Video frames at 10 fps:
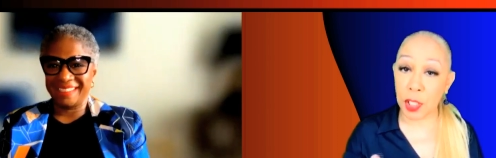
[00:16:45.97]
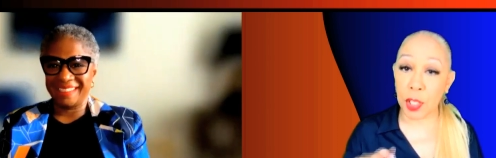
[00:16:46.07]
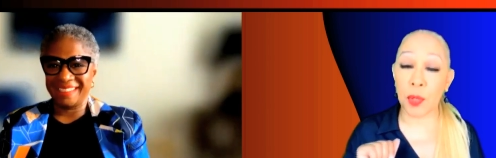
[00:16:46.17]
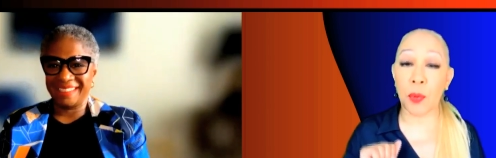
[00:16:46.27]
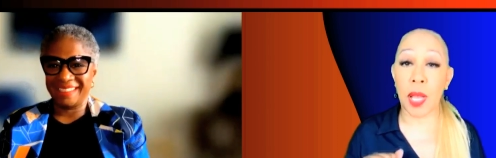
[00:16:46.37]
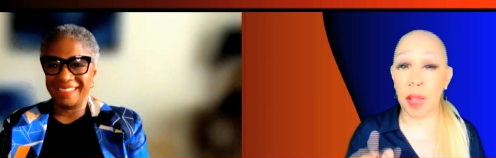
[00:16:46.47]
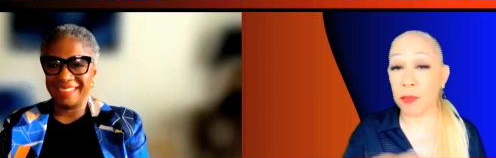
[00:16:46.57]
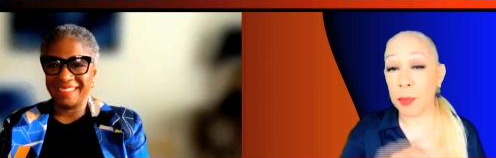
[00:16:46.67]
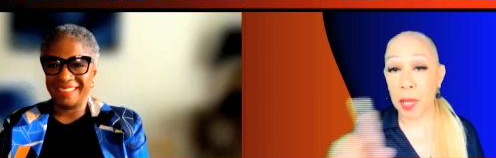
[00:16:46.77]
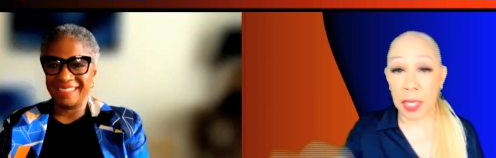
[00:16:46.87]
Speaker 1: you,
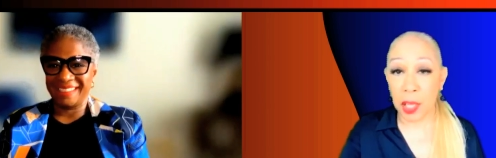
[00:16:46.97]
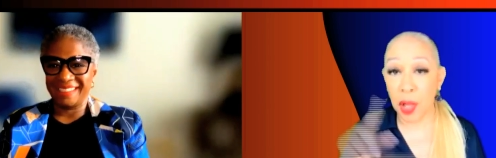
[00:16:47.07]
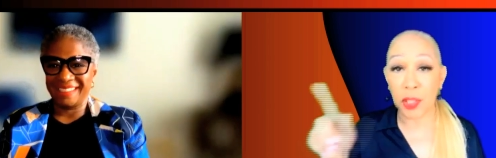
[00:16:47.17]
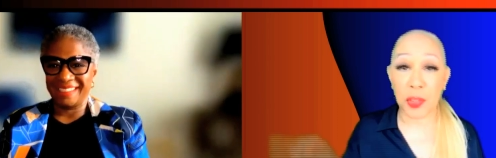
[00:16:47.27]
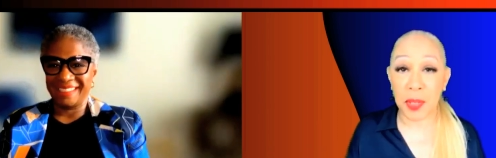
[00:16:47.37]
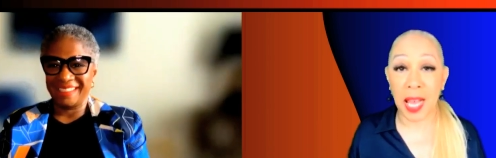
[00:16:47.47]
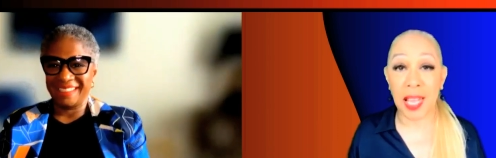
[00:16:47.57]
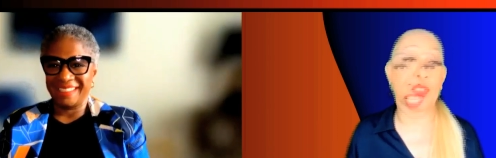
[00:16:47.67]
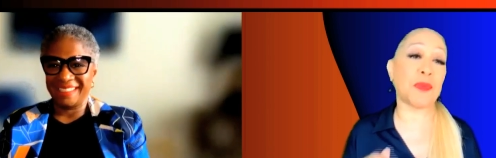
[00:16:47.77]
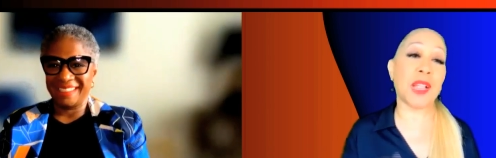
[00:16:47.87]
everybody, all you
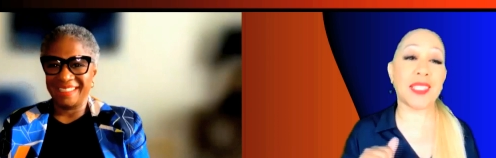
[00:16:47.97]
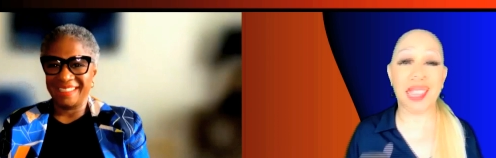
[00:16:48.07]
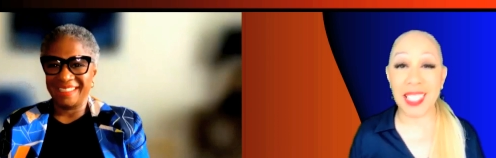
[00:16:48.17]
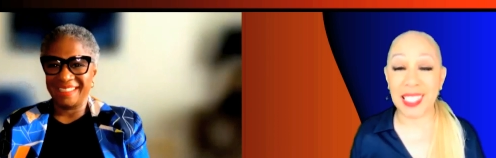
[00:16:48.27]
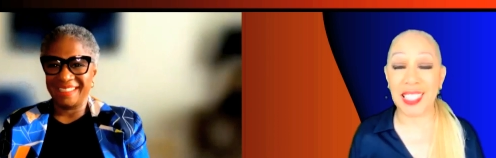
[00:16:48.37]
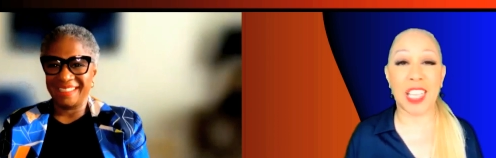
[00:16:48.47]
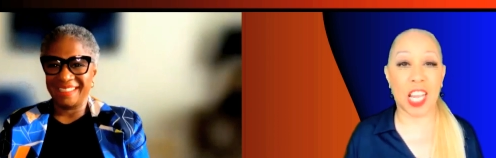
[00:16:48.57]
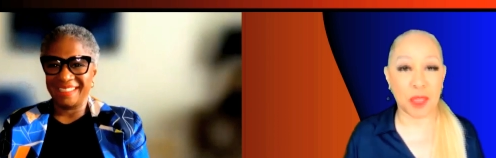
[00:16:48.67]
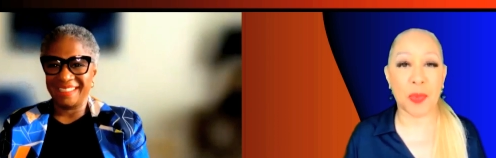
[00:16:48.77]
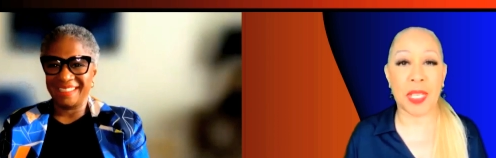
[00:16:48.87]
guys, plus Eni
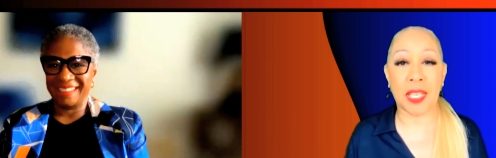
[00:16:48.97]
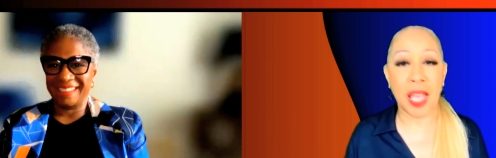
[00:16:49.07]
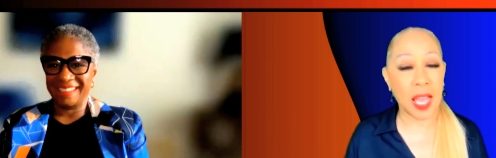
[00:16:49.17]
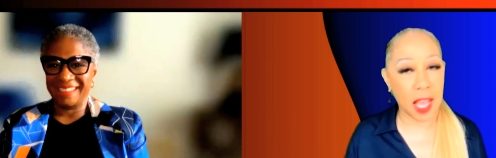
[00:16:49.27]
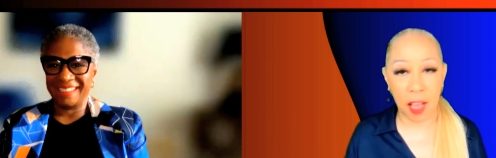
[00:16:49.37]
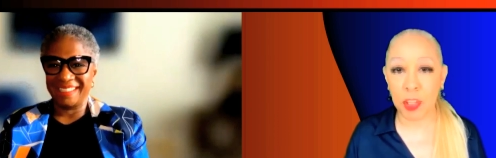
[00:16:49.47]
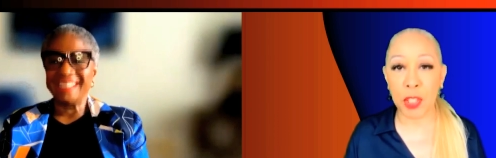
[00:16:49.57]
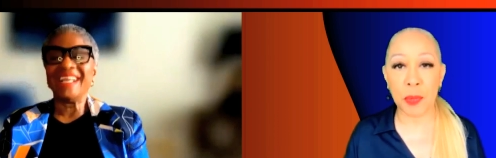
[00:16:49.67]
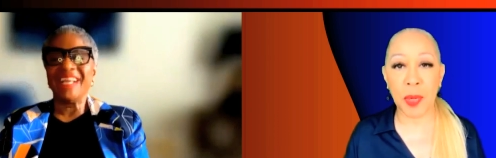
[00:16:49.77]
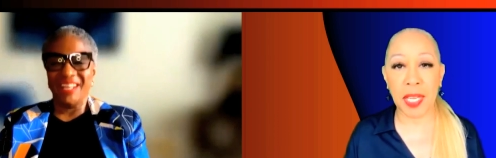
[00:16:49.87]
next week. Have a
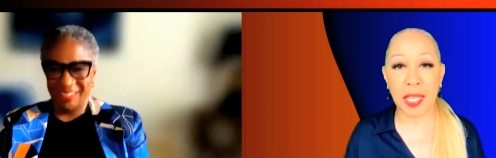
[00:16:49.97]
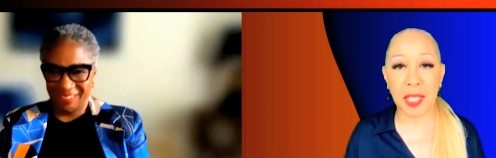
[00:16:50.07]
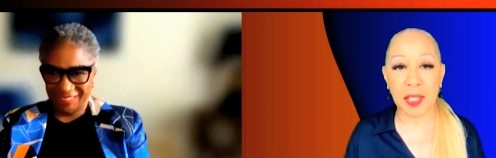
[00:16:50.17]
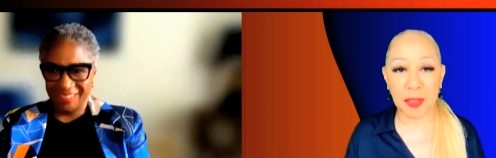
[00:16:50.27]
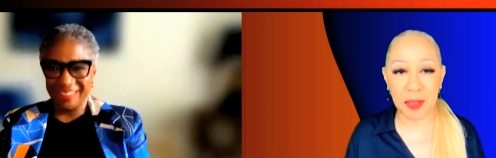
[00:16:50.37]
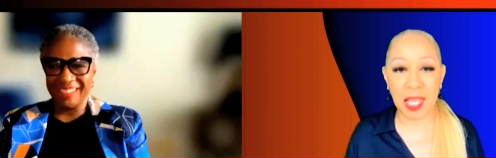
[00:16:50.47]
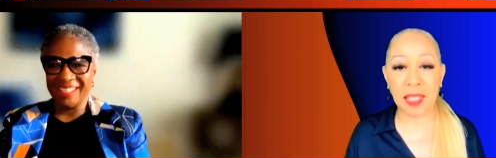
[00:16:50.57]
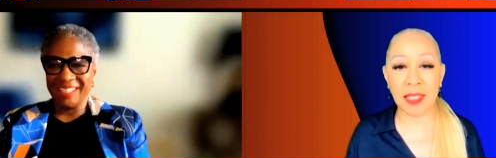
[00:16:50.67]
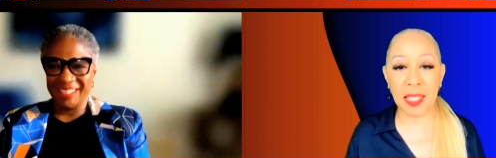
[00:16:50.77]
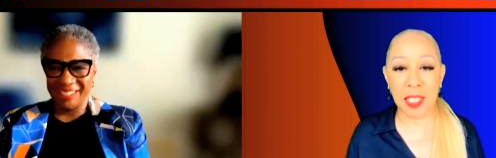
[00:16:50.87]
good week.
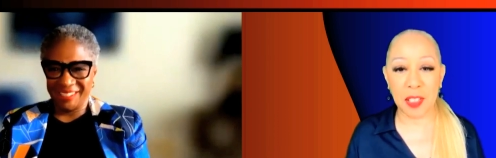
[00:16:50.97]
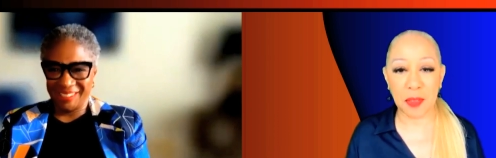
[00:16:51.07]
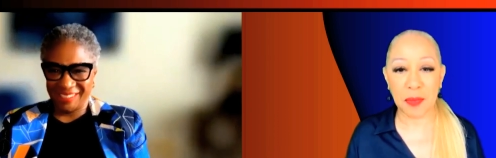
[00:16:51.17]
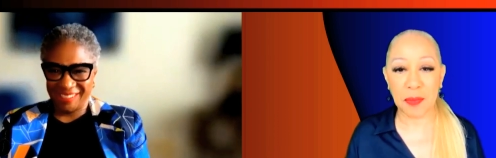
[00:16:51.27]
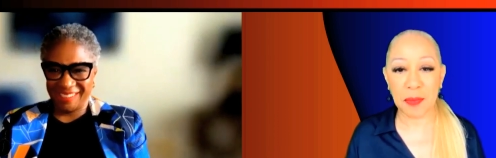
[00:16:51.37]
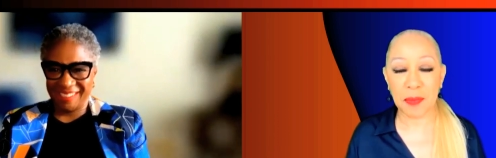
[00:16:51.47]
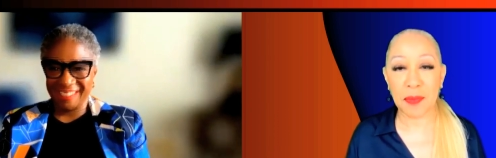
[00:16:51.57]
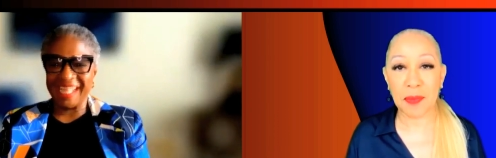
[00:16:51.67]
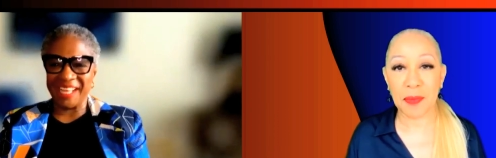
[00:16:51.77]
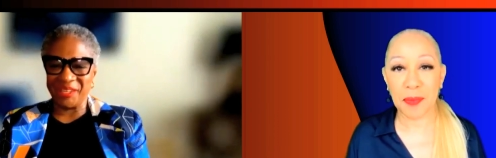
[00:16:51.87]
Thanks, Eni.
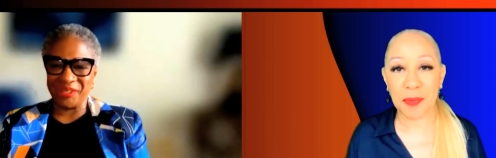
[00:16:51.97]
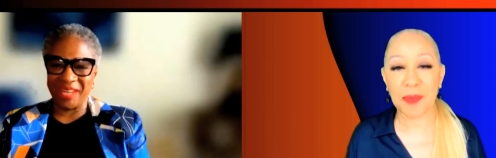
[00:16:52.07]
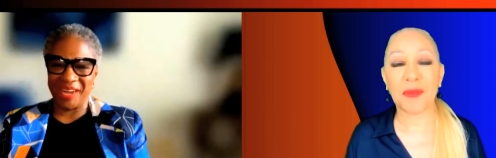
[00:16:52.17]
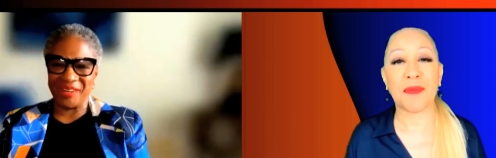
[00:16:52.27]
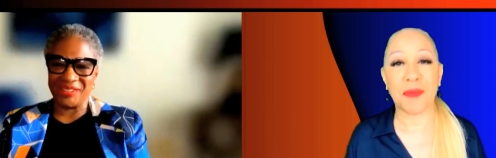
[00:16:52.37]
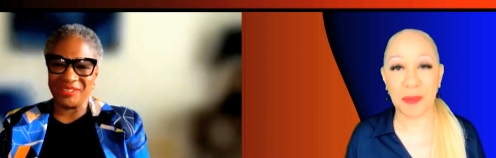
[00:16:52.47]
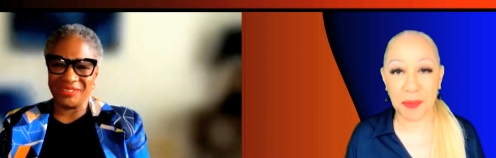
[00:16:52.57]
Speaker 2: Thank you, Carol.